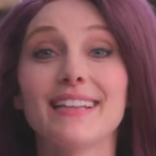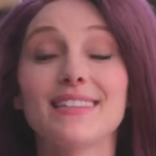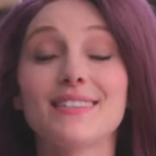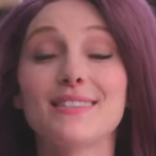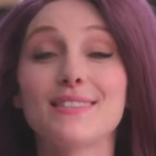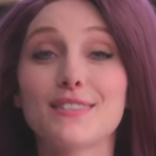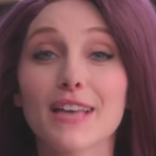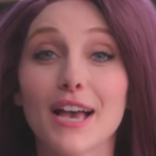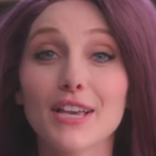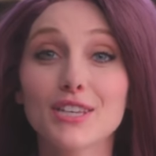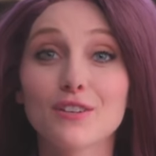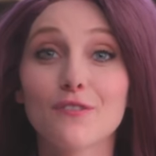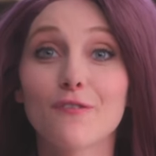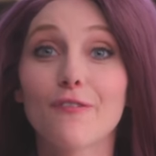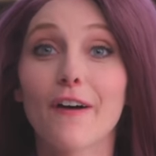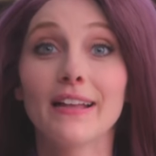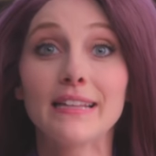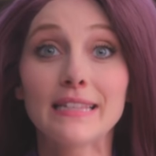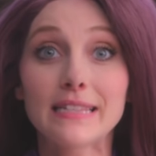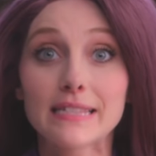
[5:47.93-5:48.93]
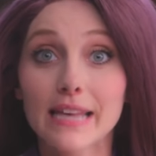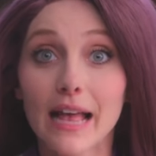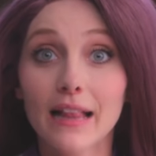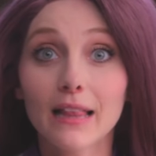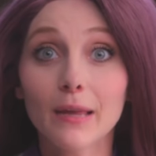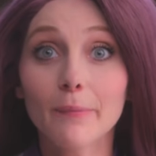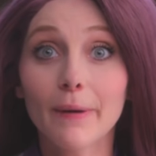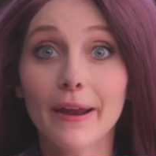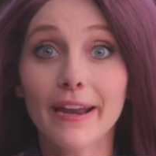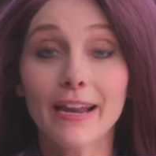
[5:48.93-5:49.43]
had such fun
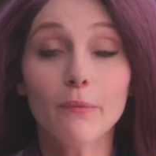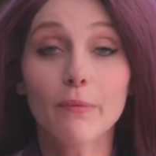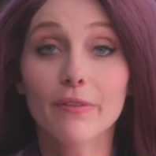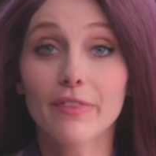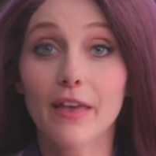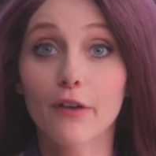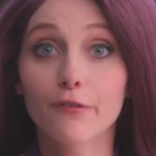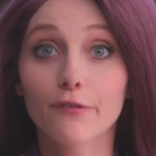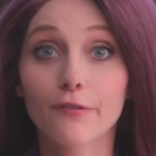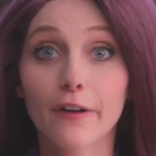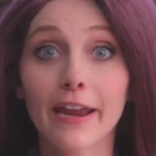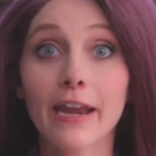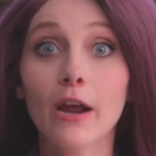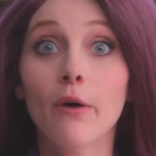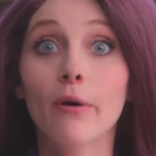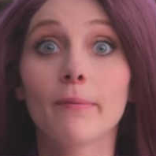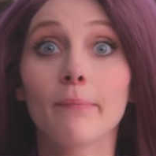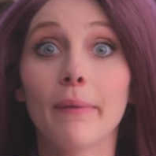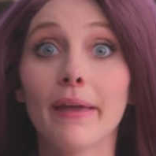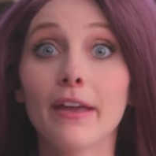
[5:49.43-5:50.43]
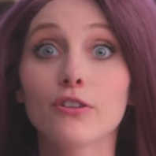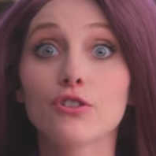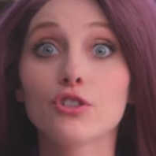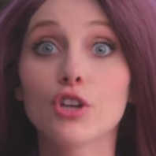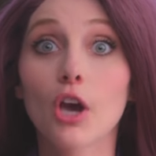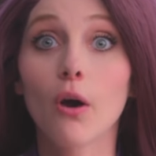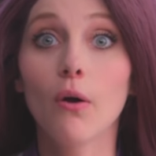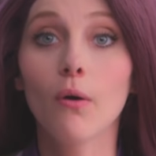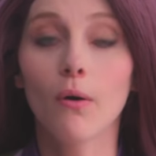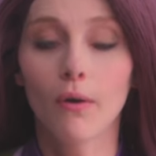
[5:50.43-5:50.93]
celebrating with Alfredo and Mayor
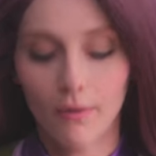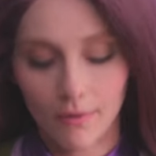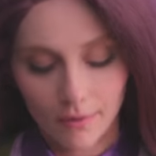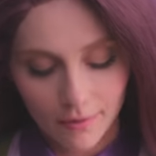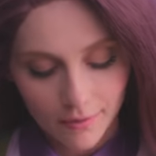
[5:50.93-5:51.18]
Joe.